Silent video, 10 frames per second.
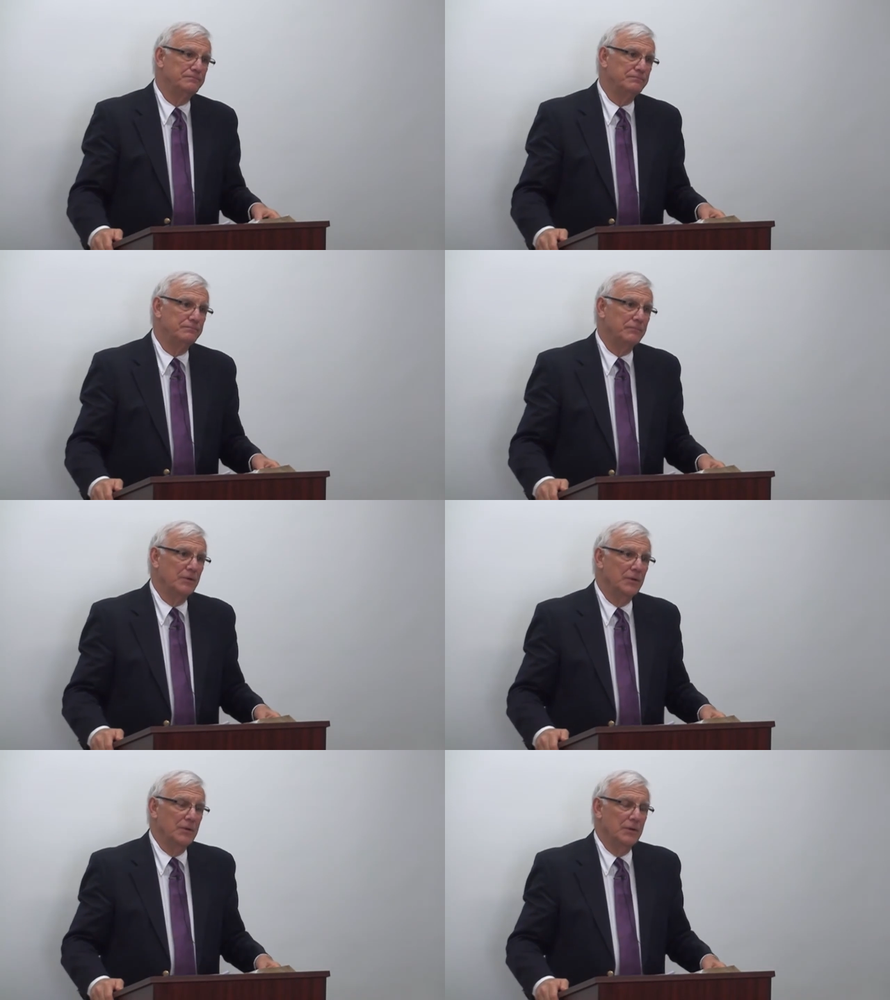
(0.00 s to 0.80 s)

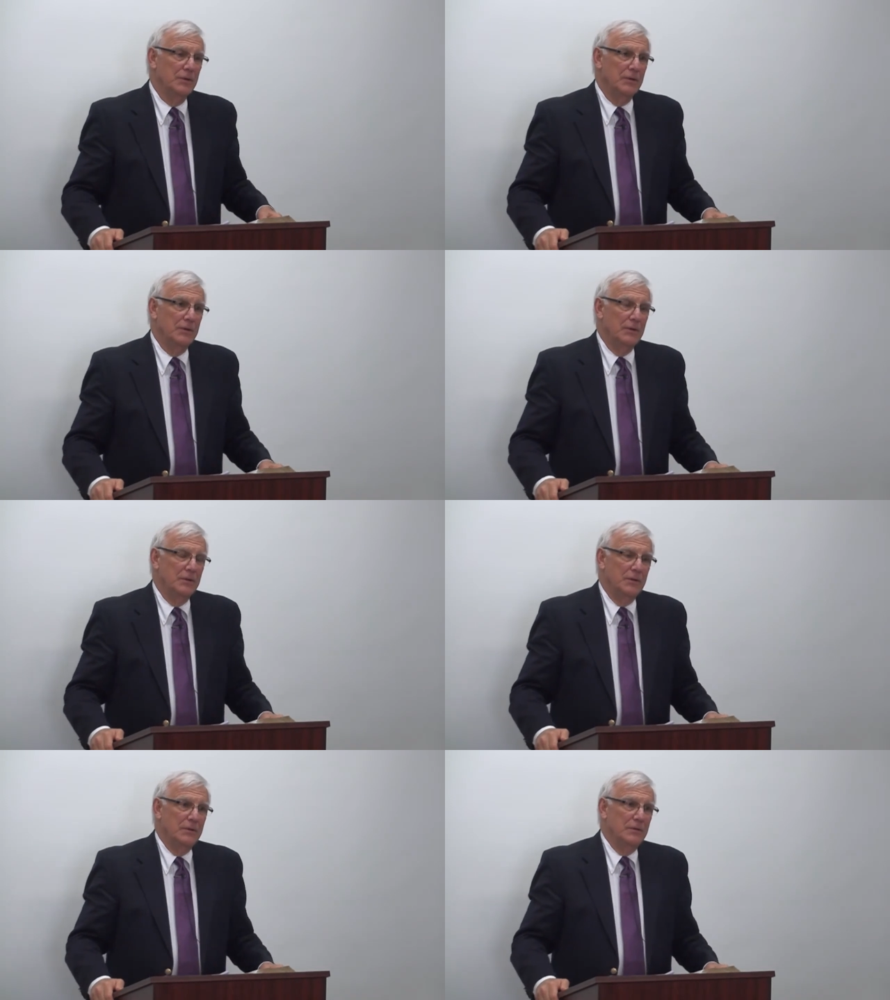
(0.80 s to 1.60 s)

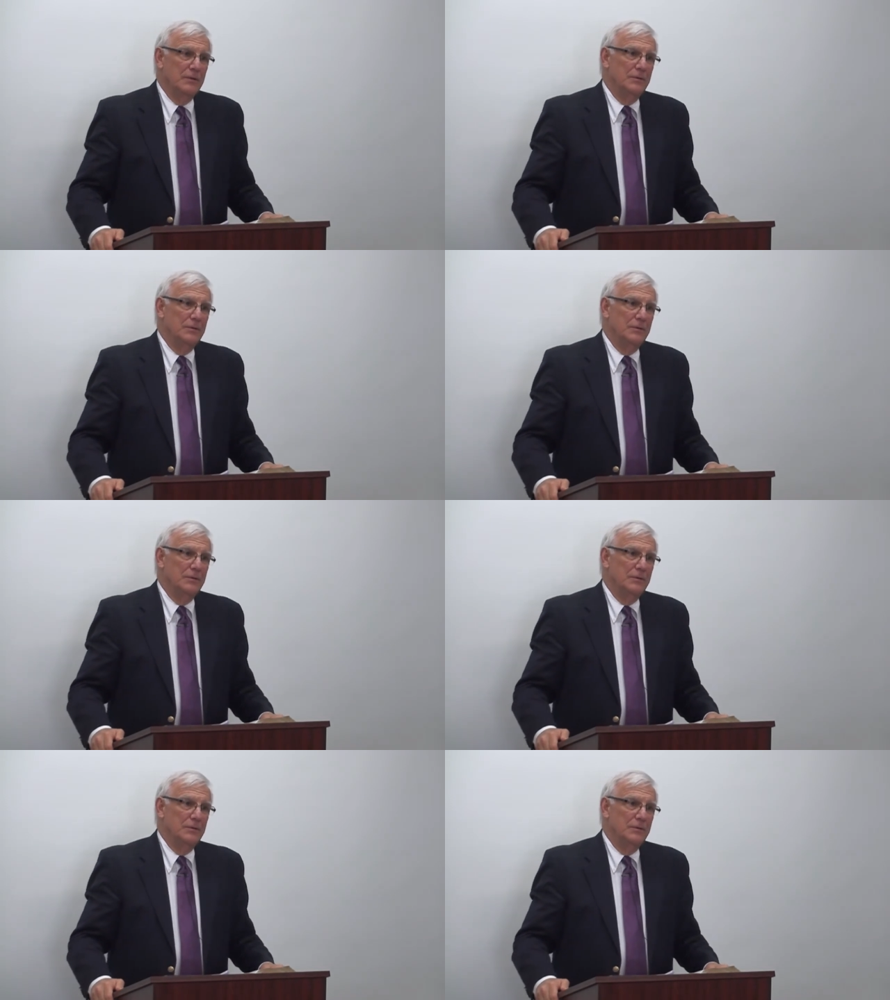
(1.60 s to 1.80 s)
(silence)